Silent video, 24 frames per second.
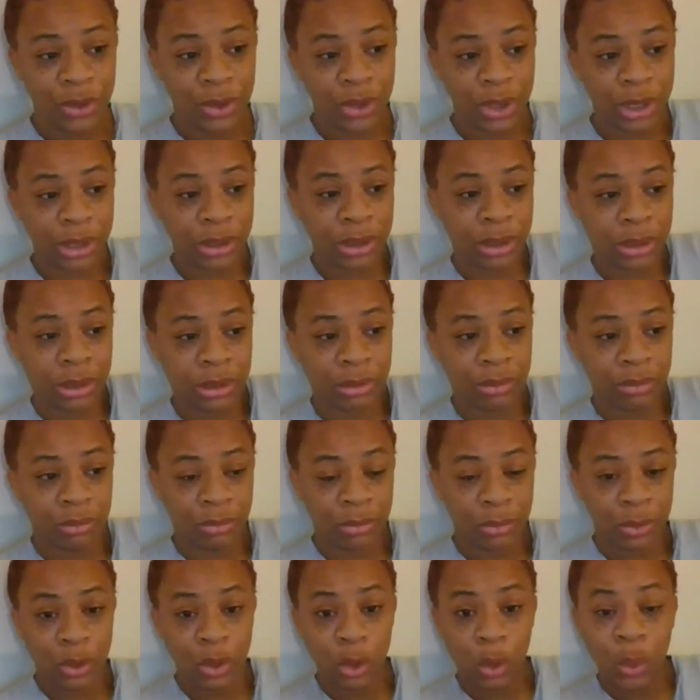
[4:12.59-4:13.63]
just
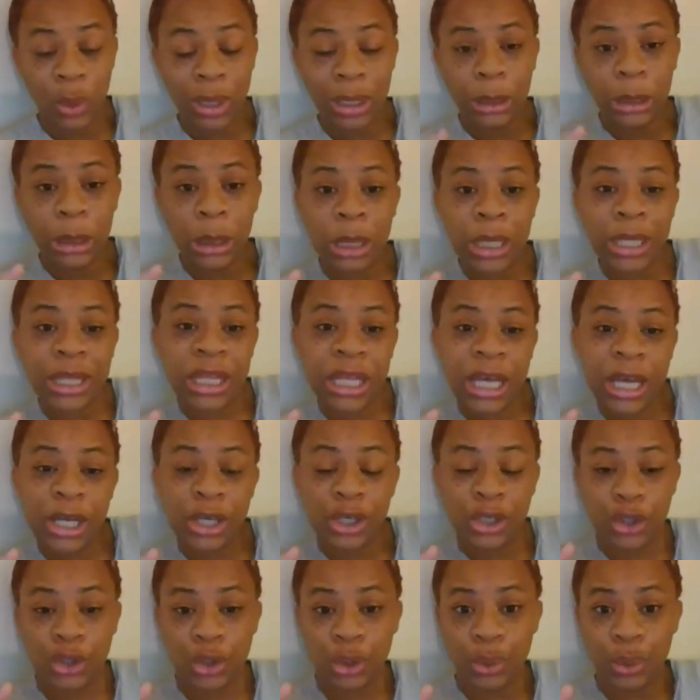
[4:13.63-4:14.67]
doing little
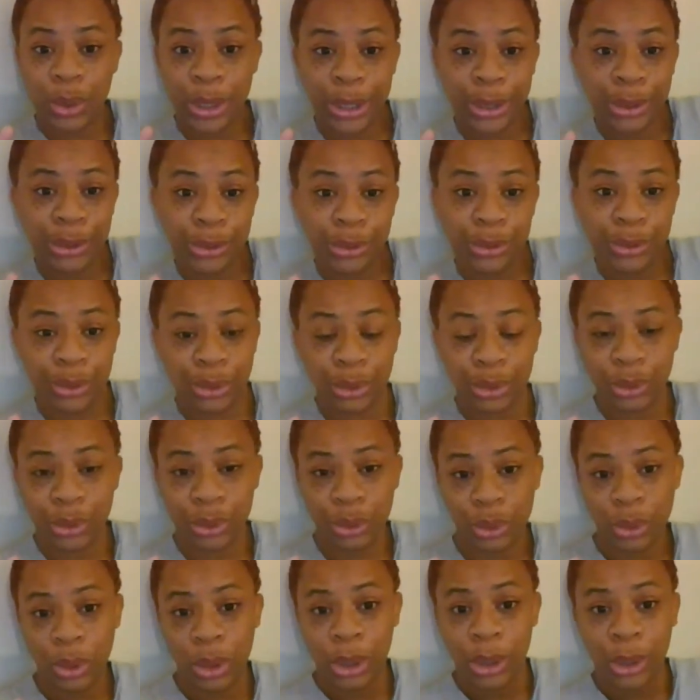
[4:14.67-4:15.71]
things you can
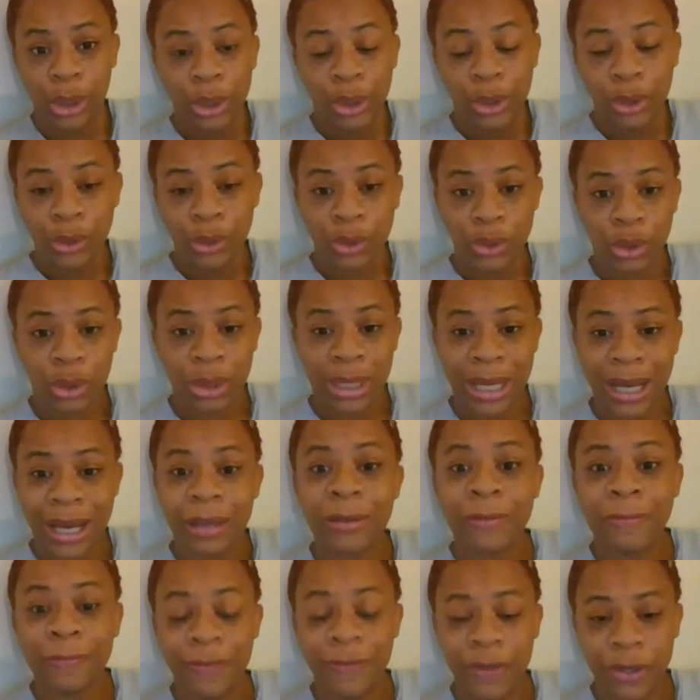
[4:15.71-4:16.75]
do to
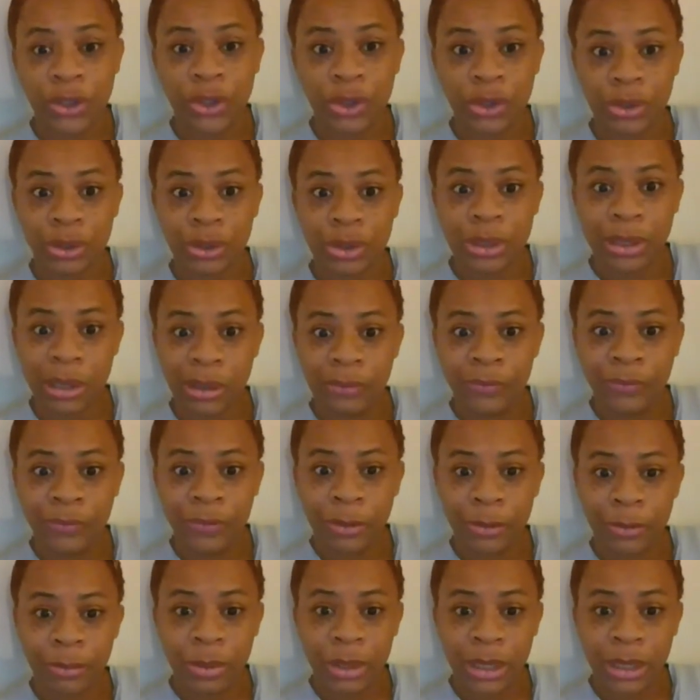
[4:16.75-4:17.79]
kind of fix yourself
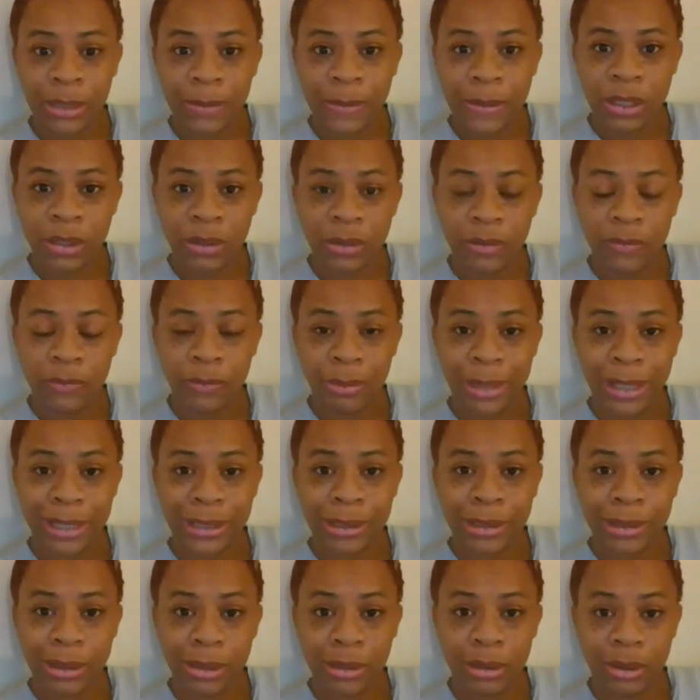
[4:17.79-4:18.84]
up, especially for my
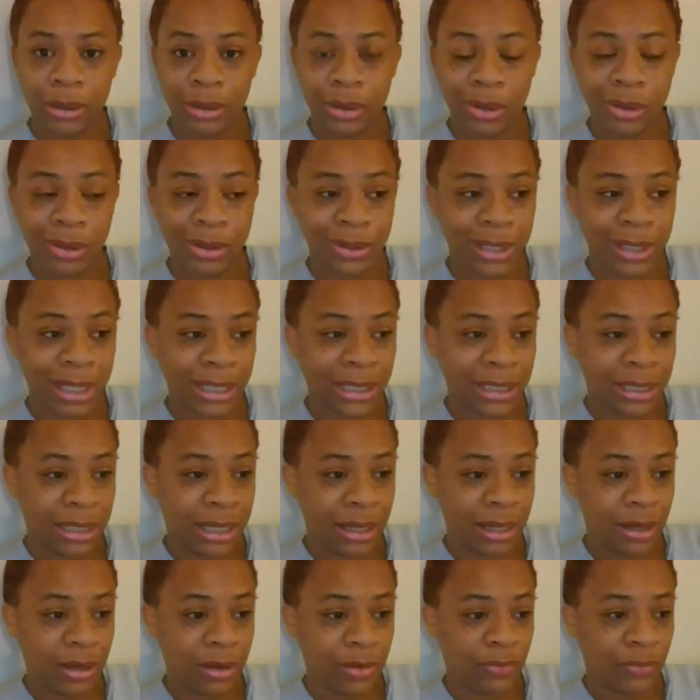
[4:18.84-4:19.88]
single girls that
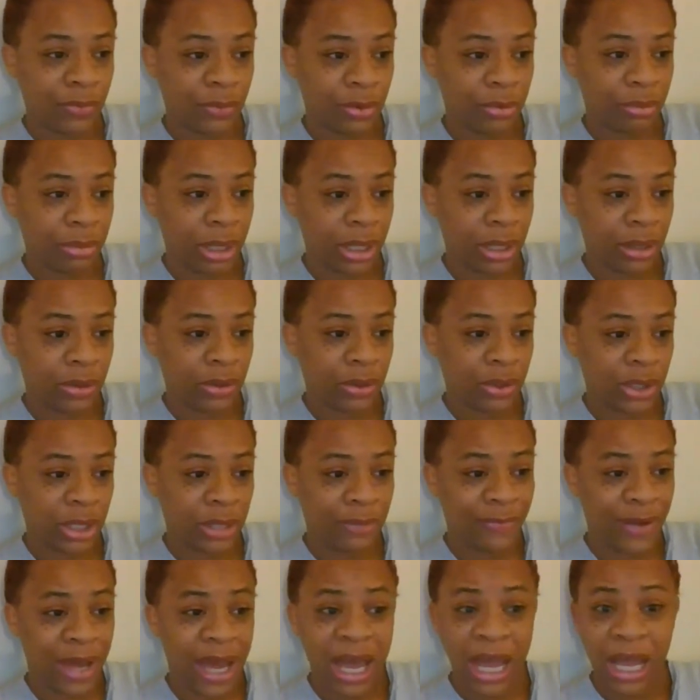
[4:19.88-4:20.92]
stayed in for marriage.
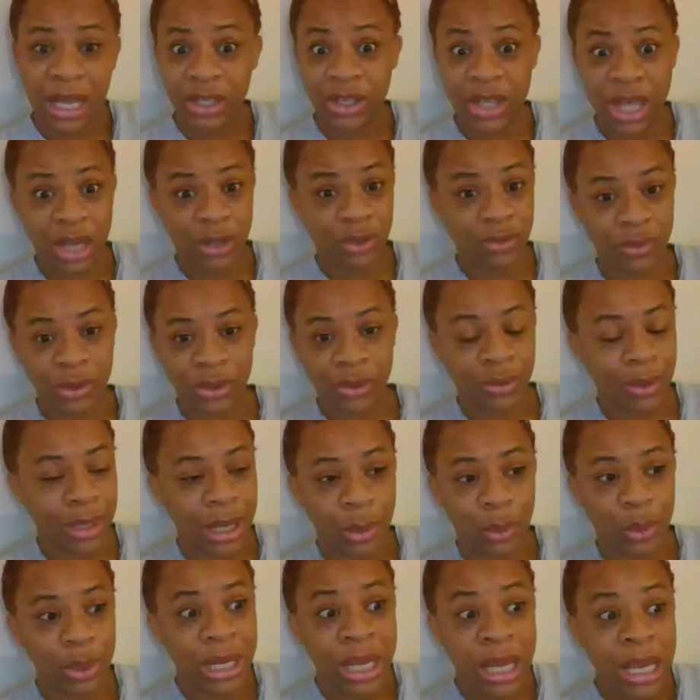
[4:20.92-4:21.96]
If I had that dress on,
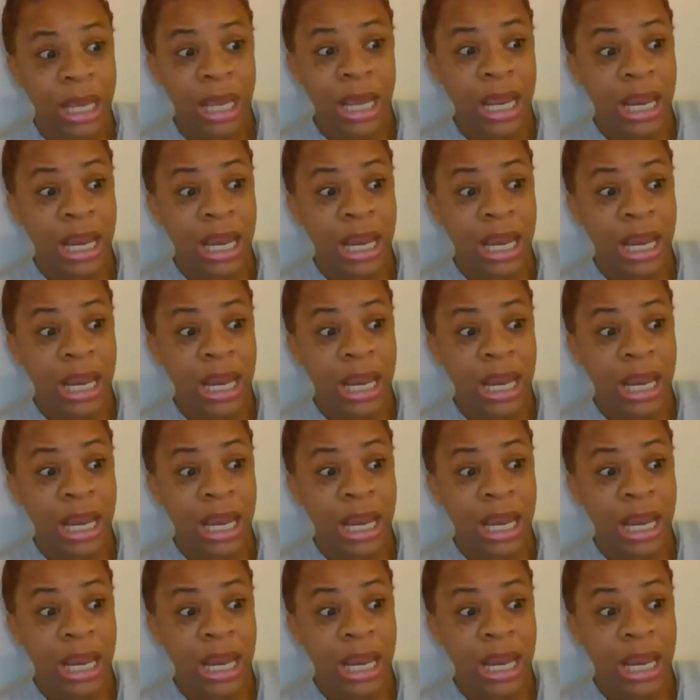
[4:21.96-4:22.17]
I would